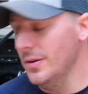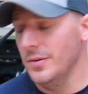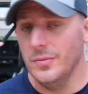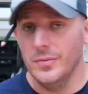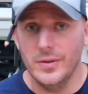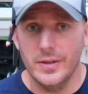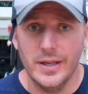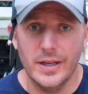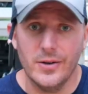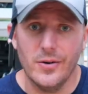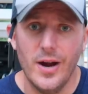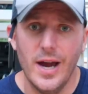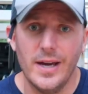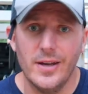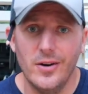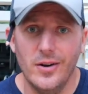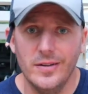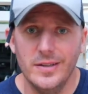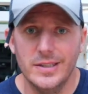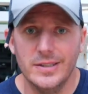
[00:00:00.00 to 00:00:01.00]
we'll get
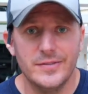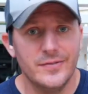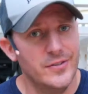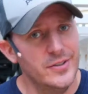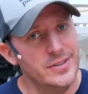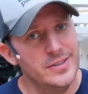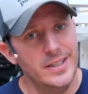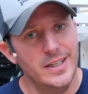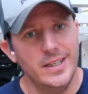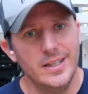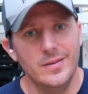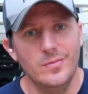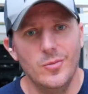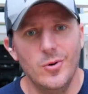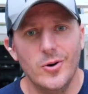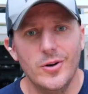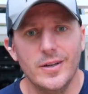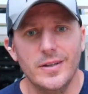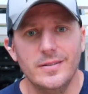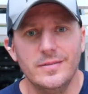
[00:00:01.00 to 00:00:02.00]
cracking on this first thing in the
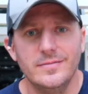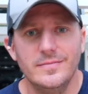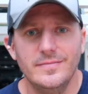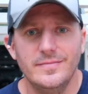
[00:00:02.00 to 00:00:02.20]
morning.